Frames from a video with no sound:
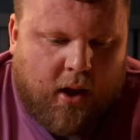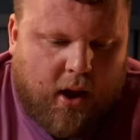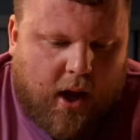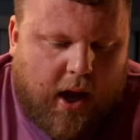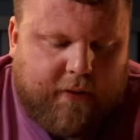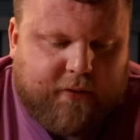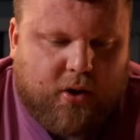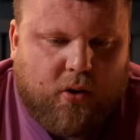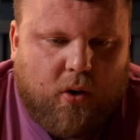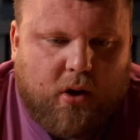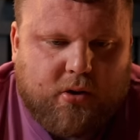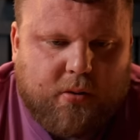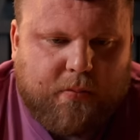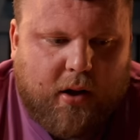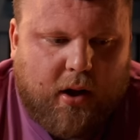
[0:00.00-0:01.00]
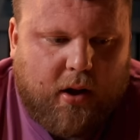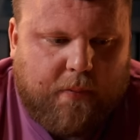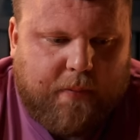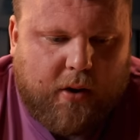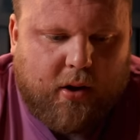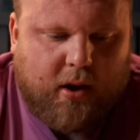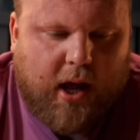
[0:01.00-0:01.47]
I have to go
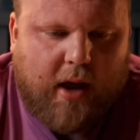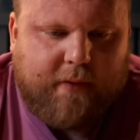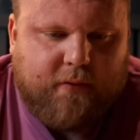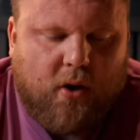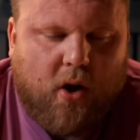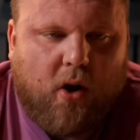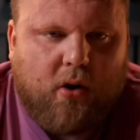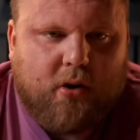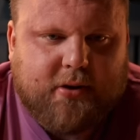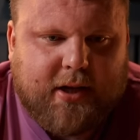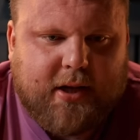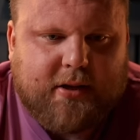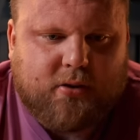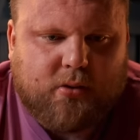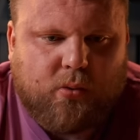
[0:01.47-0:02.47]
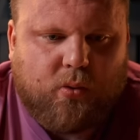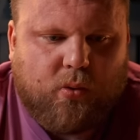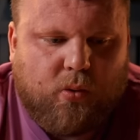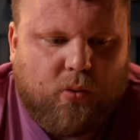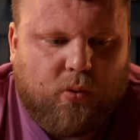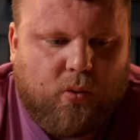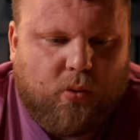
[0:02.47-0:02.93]
about it that I've not, since
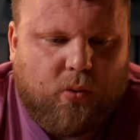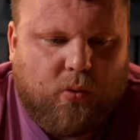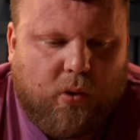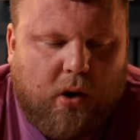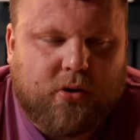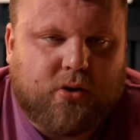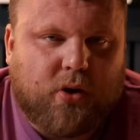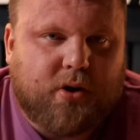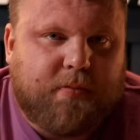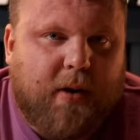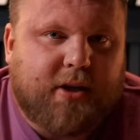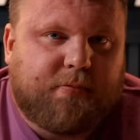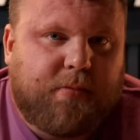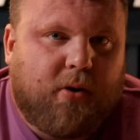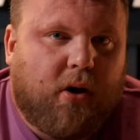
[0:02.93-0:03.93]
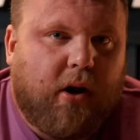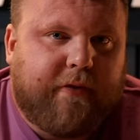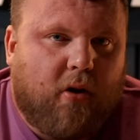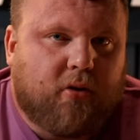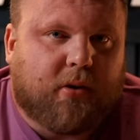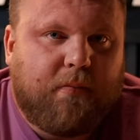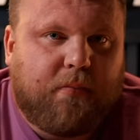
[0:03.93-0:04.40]
World Strongest Man's been on, I've
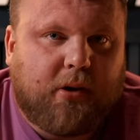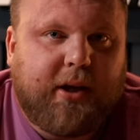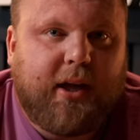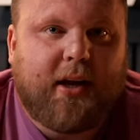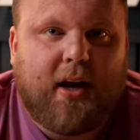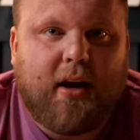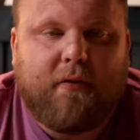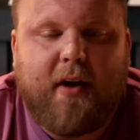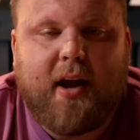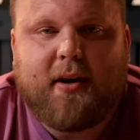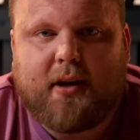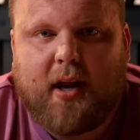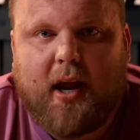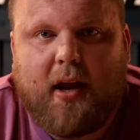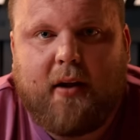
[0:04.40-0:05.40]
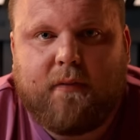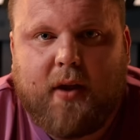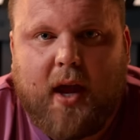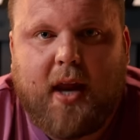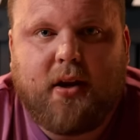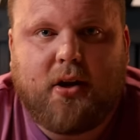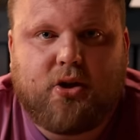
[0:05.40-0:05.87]
not completed an event day
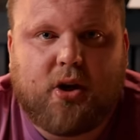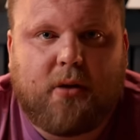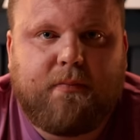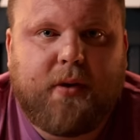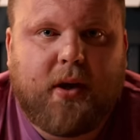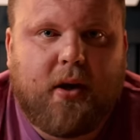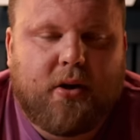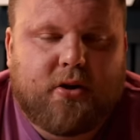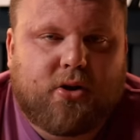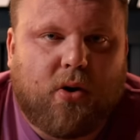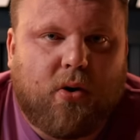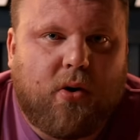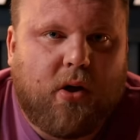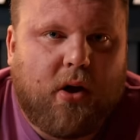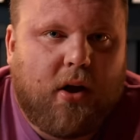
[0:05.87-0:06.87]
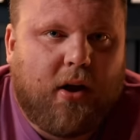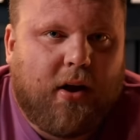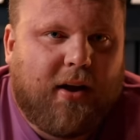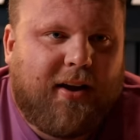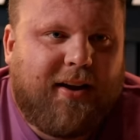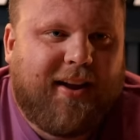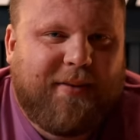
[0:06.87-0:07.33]
in the gym. So
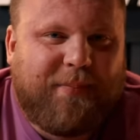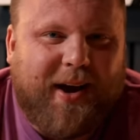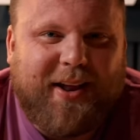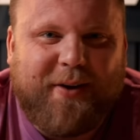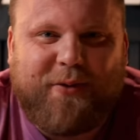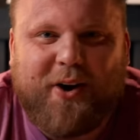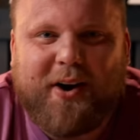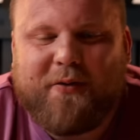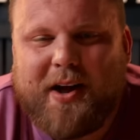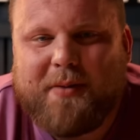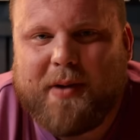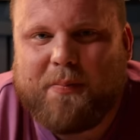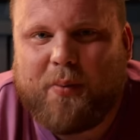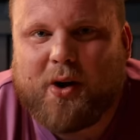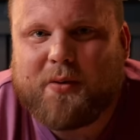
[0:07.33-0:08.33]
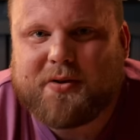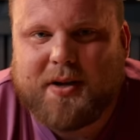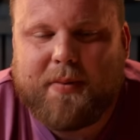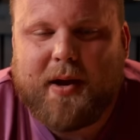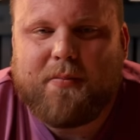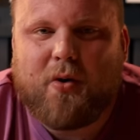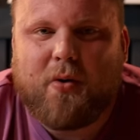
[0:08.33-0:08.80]
by the 3rd event, my body was a
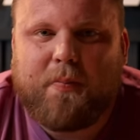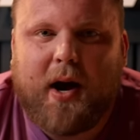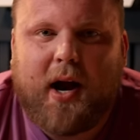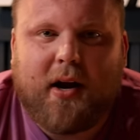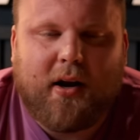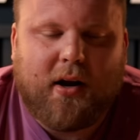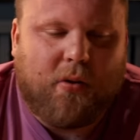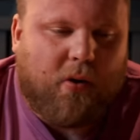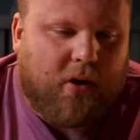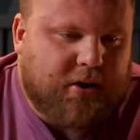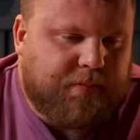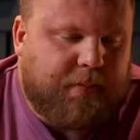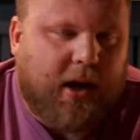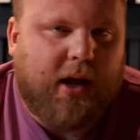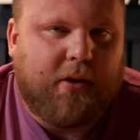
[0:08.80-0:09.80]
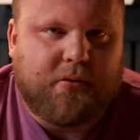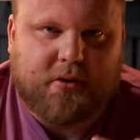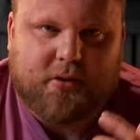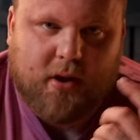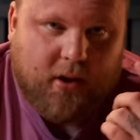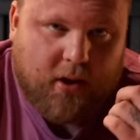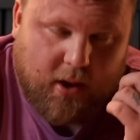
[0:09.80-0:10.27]
bit more battered than I was, but I
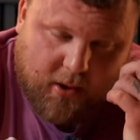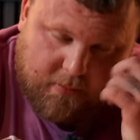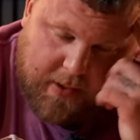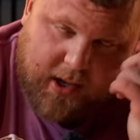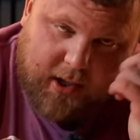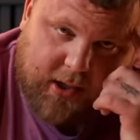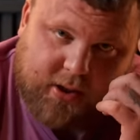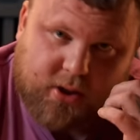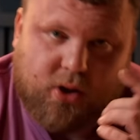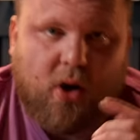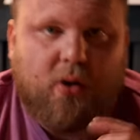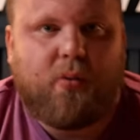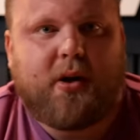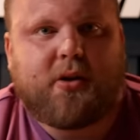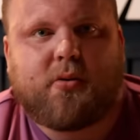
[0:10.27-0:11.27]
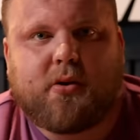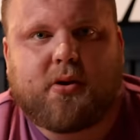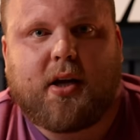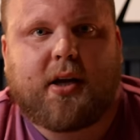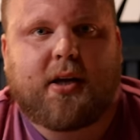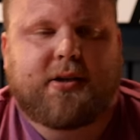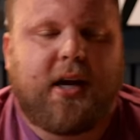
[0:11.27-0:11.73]
was mentally strong, which was,
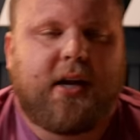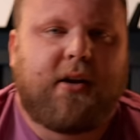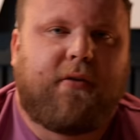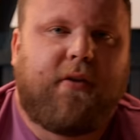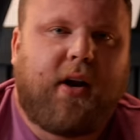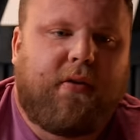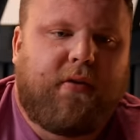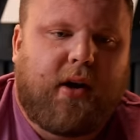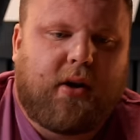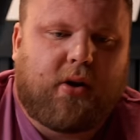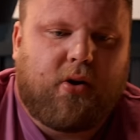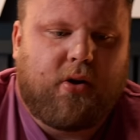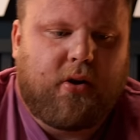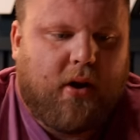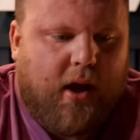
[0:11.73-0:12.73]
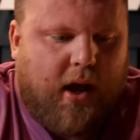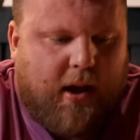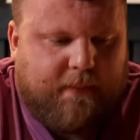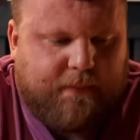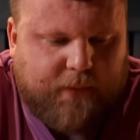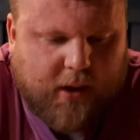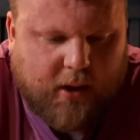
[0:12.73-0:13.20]
like I said, is very, very good.
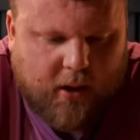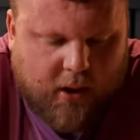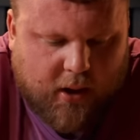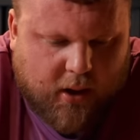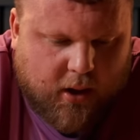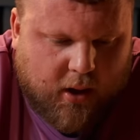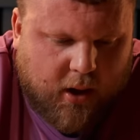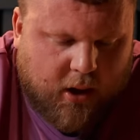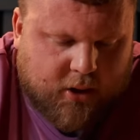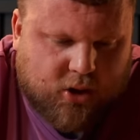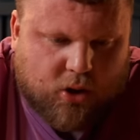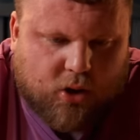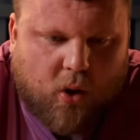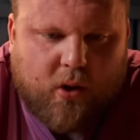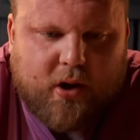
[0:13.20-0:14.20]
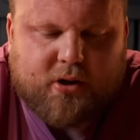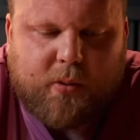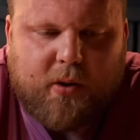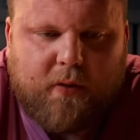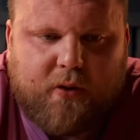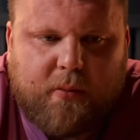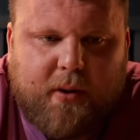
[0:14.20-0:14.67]
So Conan's
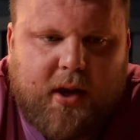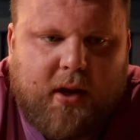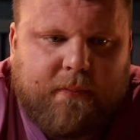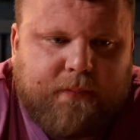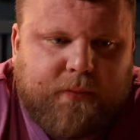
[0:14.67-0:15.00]
wheel for me,